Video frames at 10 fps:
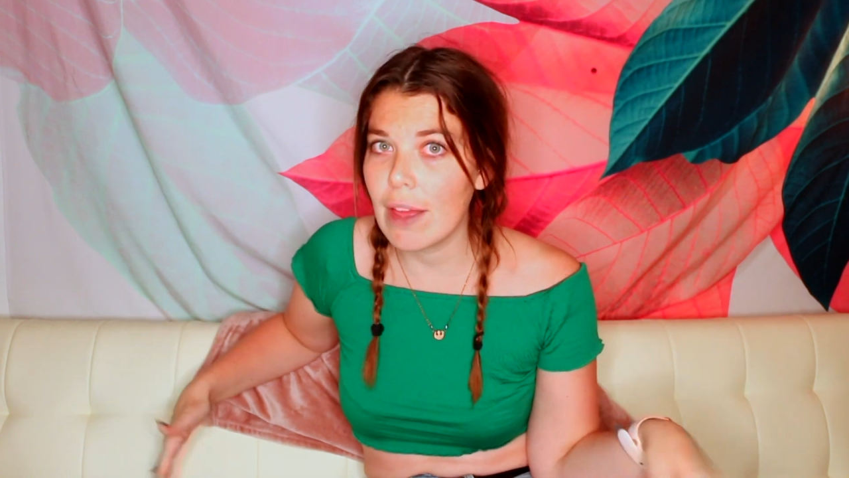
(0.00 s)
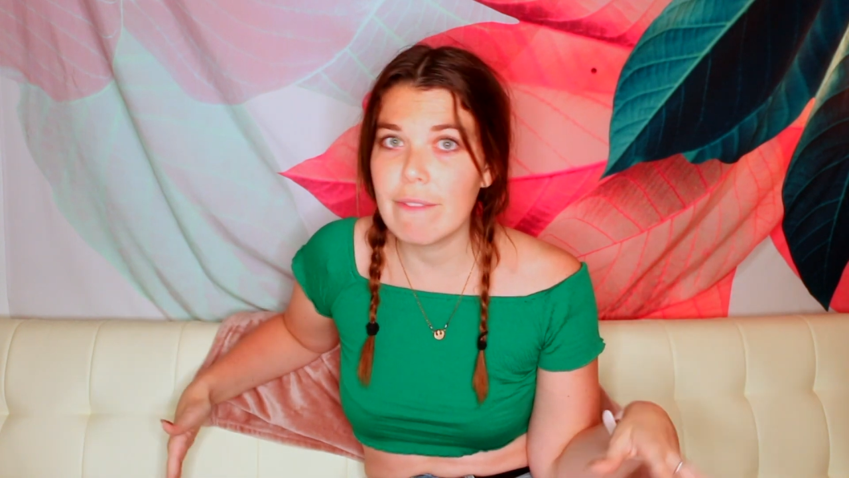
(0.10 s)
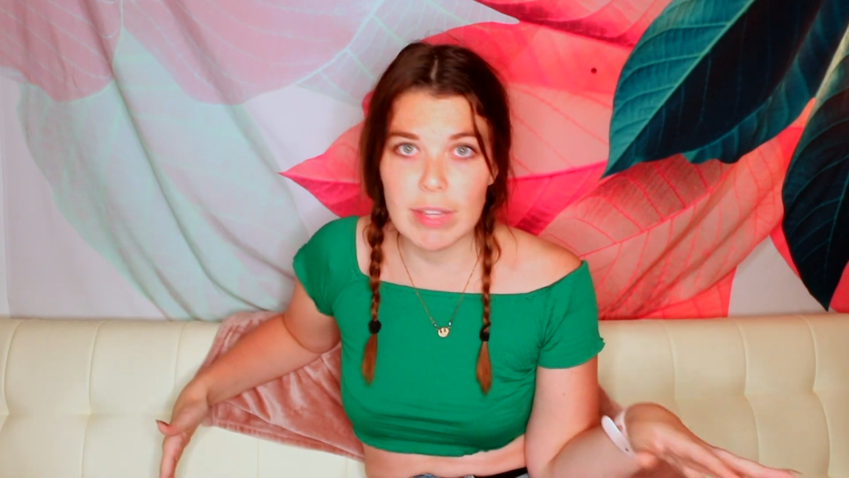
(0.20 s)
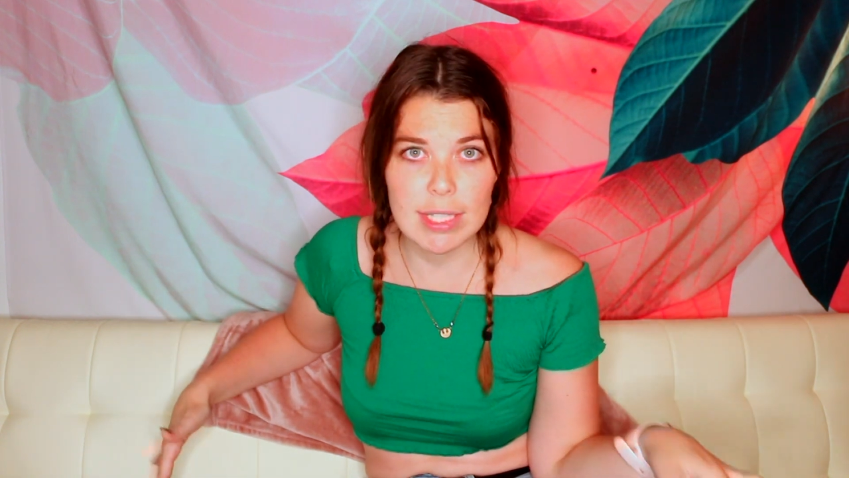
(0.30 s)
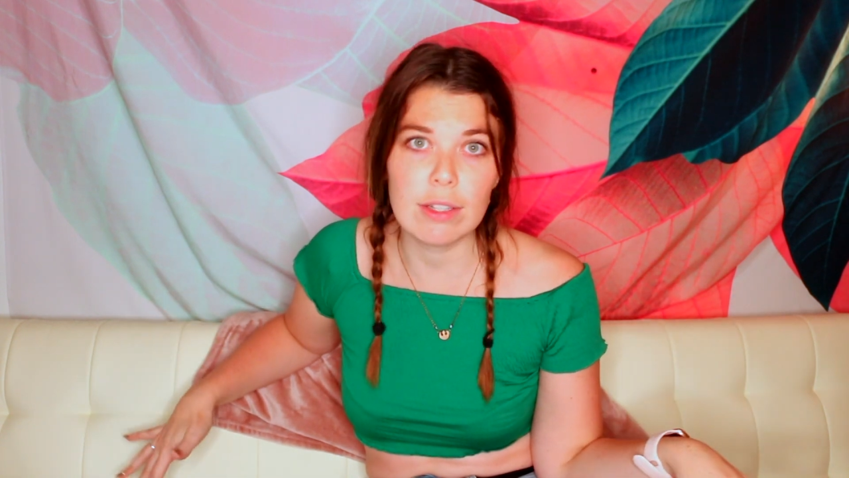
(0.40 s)

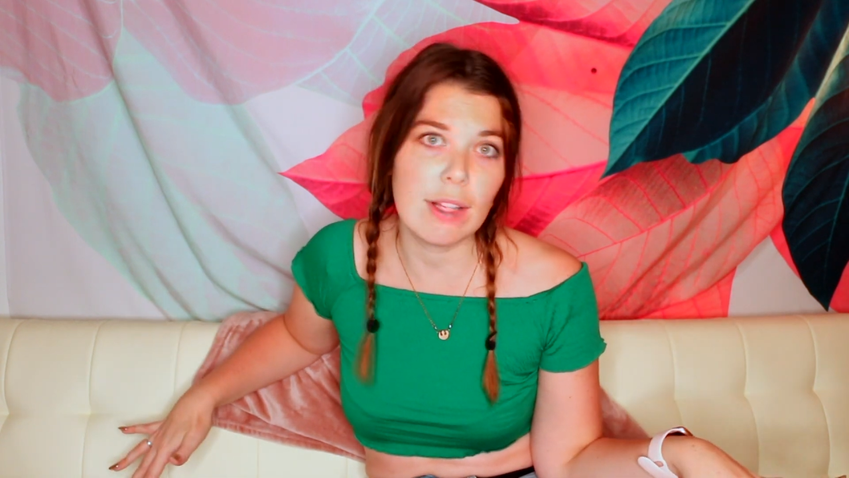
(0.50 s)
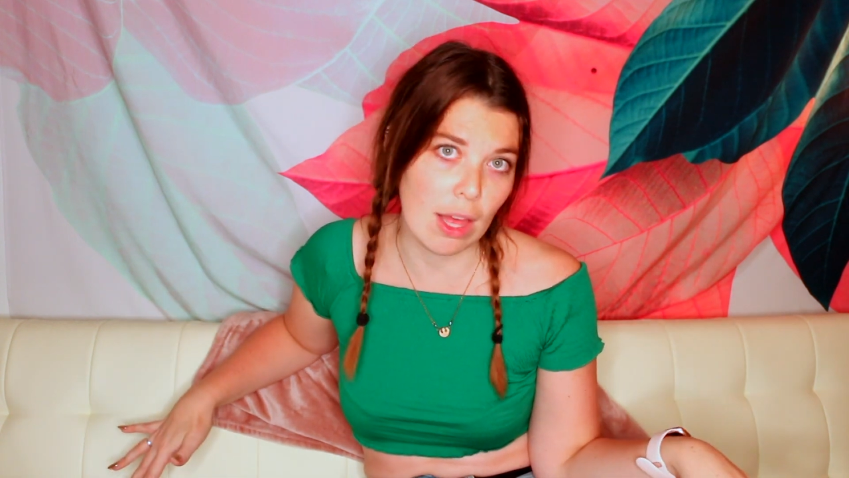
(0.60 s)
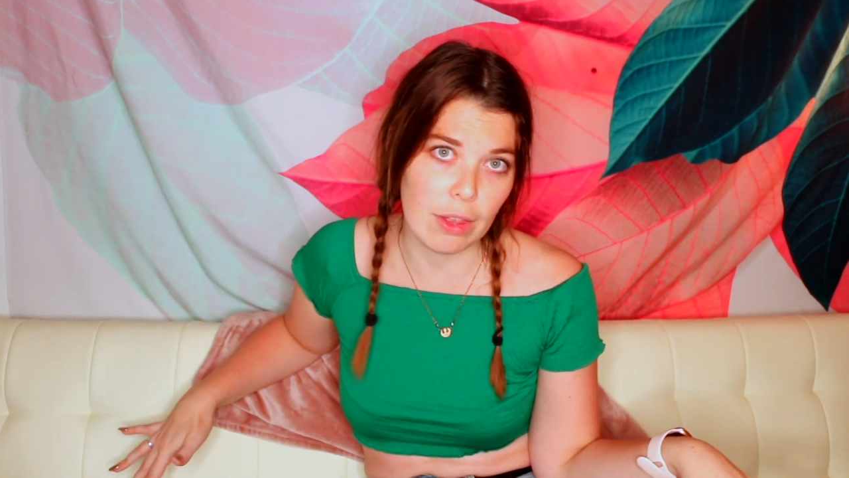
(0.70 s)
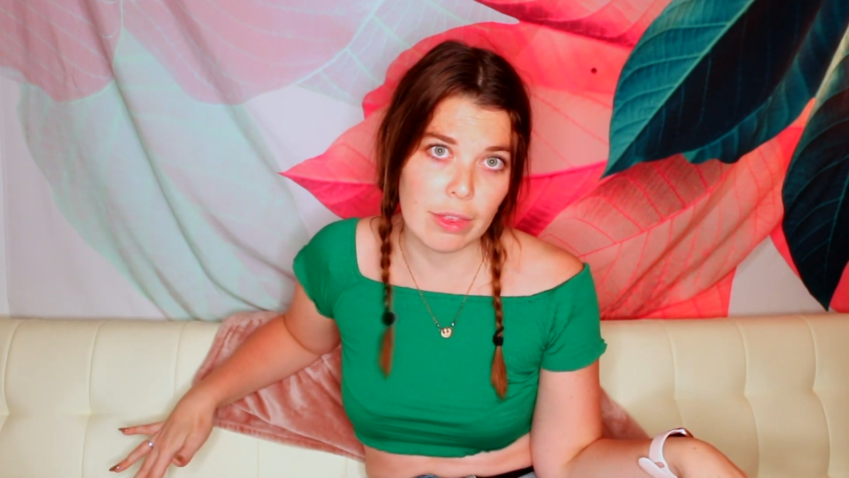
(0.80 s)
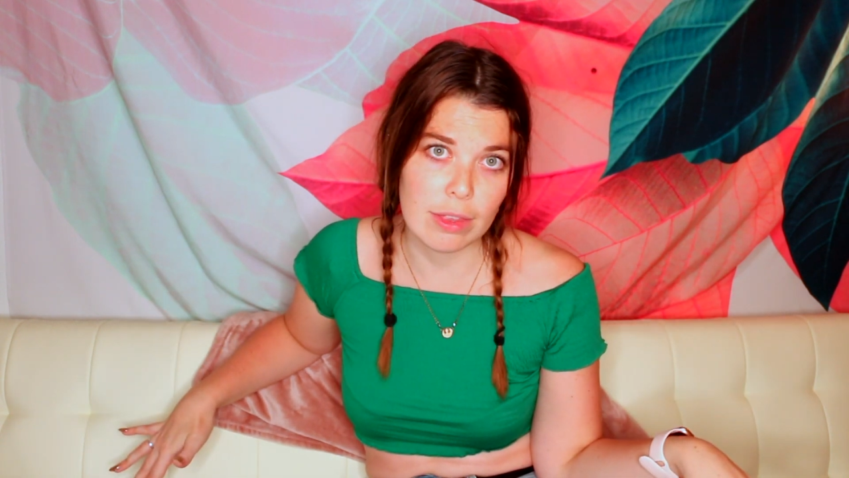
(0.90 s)
and physical
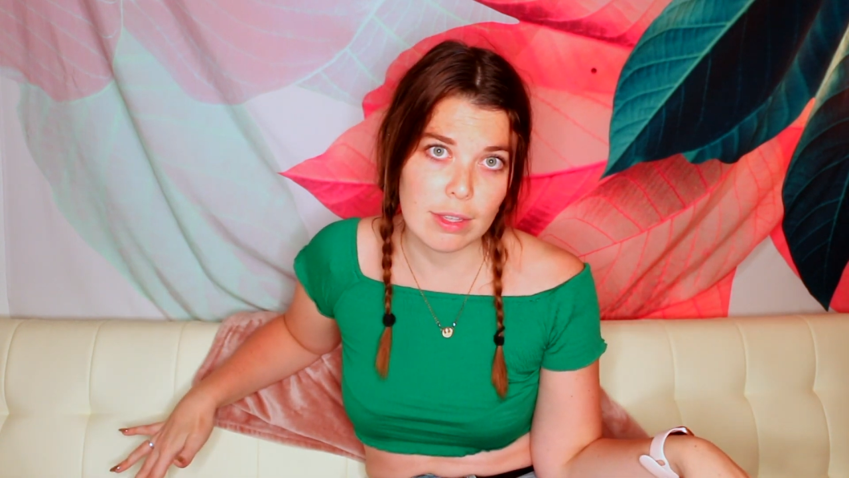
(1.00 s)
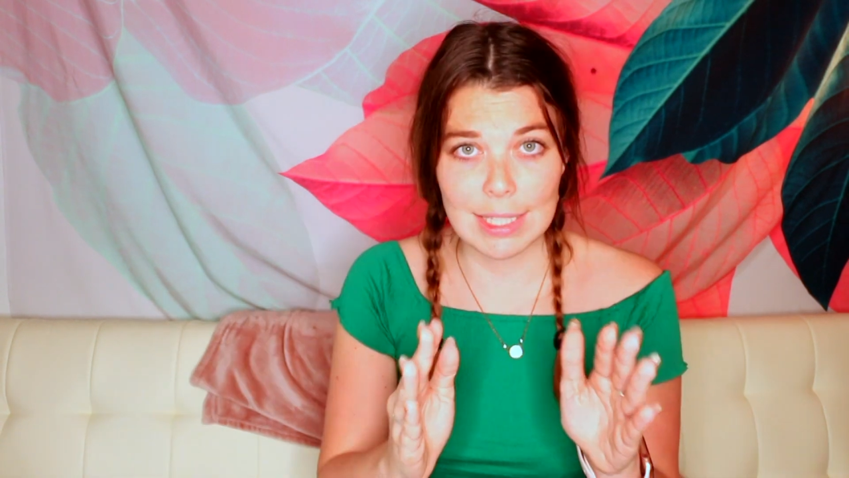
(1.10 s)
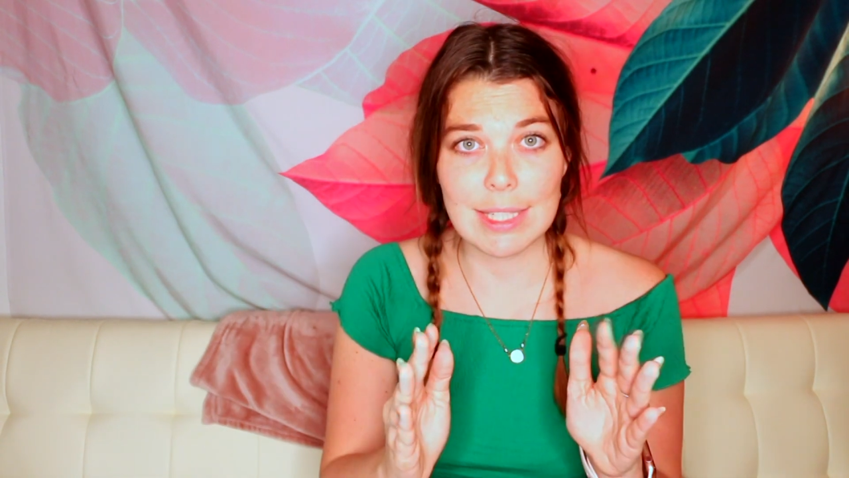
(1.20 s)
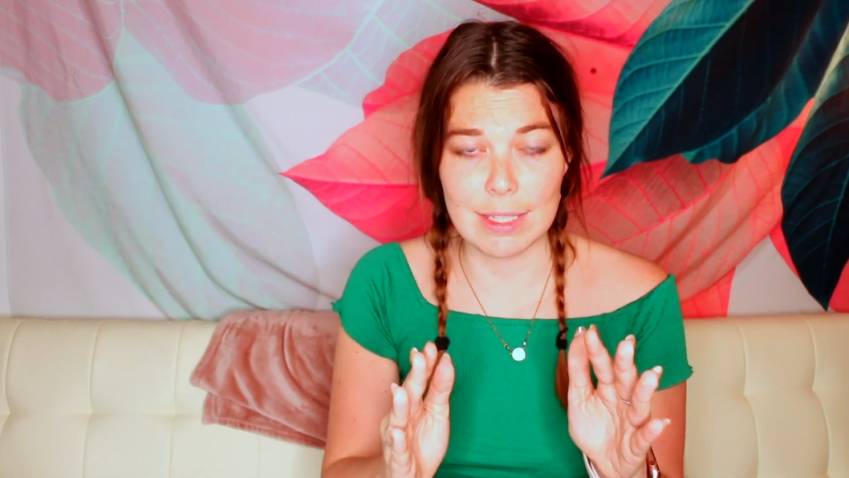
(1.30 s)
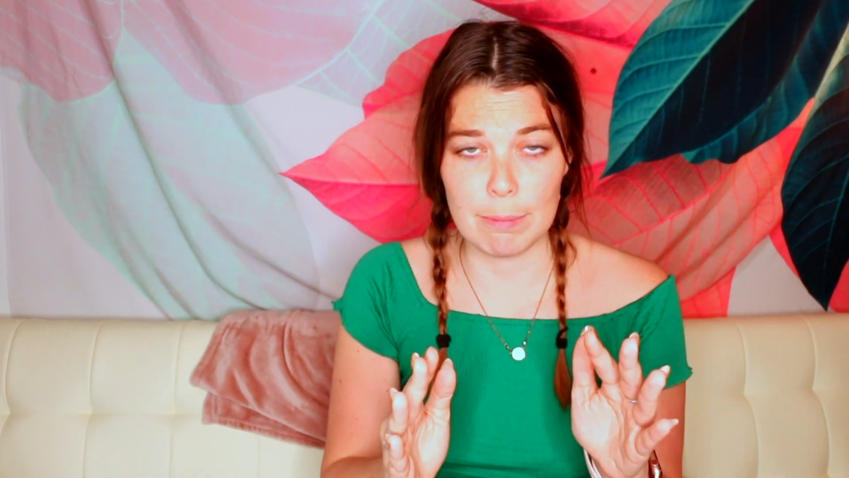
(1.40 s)
health.
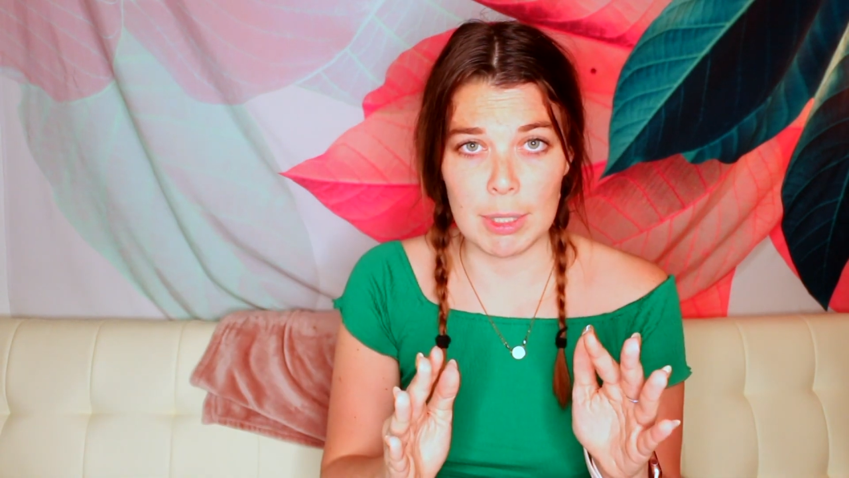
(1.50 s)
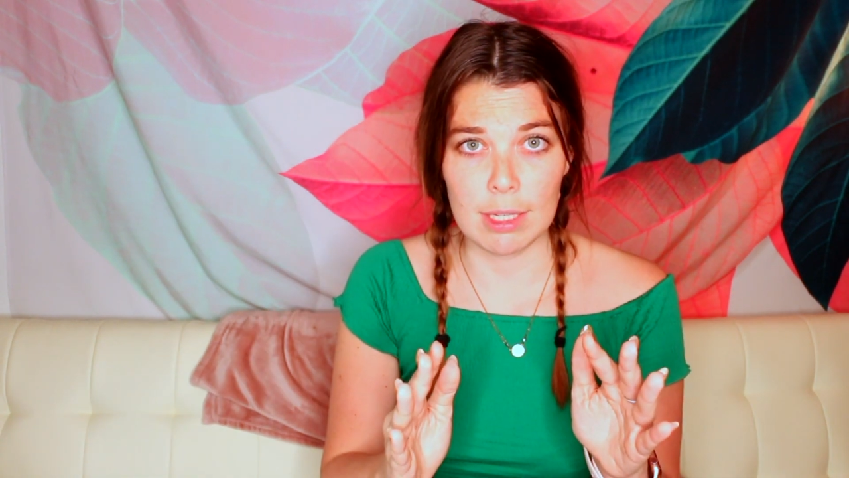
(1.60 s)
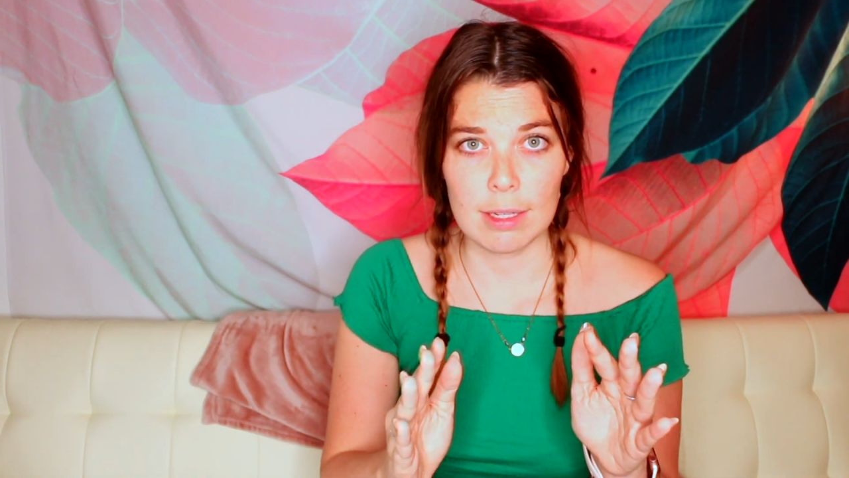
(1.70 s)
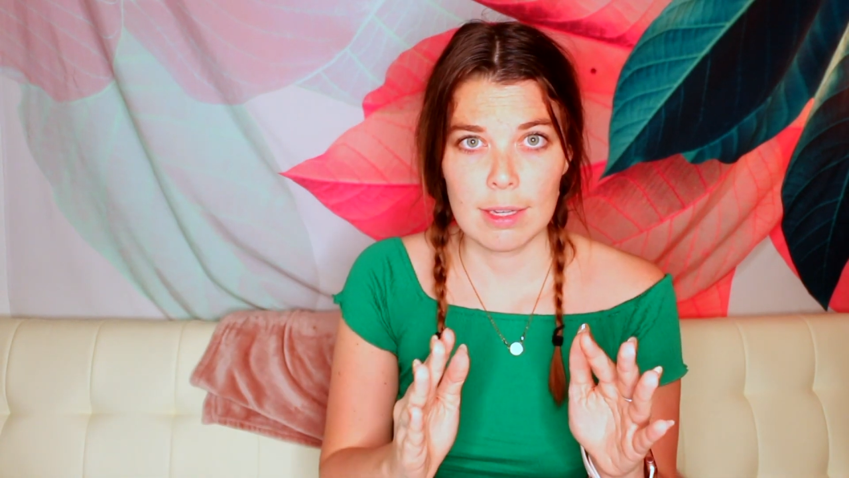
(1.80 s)
Listen to me.